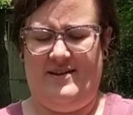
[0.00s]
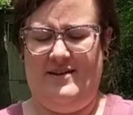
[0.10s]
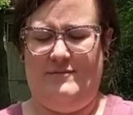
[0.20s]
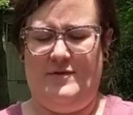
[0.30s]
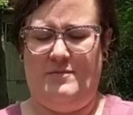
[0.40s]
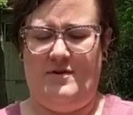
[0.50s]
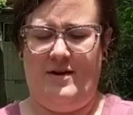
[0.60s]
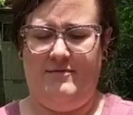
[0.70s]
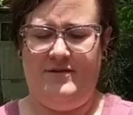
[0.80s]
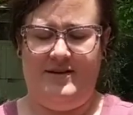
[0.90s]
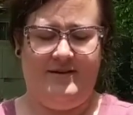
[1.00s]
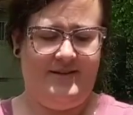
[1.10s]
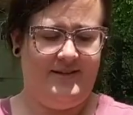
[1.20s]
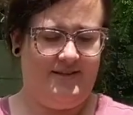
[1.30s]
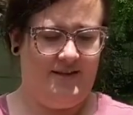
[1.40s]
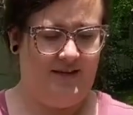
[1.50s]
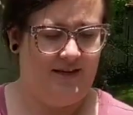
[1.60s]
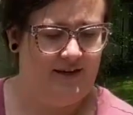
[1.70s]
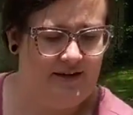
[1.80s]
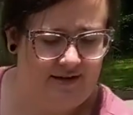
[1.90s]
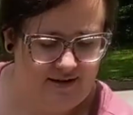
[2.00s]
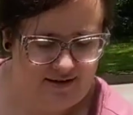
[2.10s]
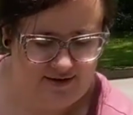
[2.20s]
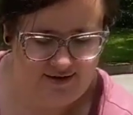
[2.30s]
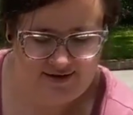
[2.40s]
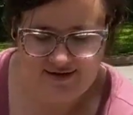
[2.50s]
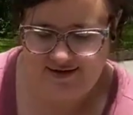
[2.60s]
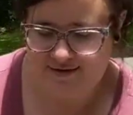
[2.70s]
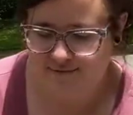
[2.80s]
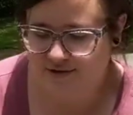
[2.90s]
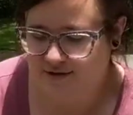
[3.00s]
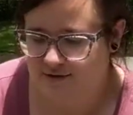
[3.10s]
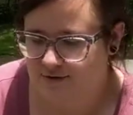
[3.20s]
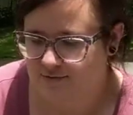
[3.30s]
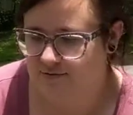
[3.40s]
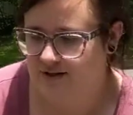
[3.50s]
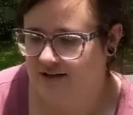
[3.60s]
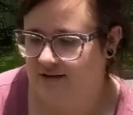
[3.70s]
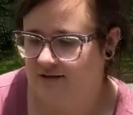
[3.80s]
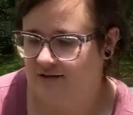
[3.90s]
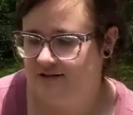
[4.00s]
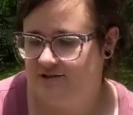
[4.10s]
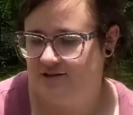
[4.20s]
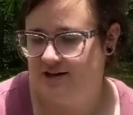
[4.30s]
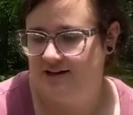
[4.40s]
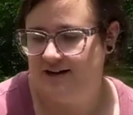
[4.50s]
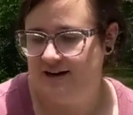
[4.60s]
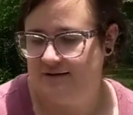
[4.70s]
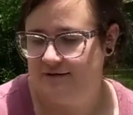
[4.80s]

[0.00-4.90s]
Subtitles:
And we're probably going to see something cool here. Let's check it out.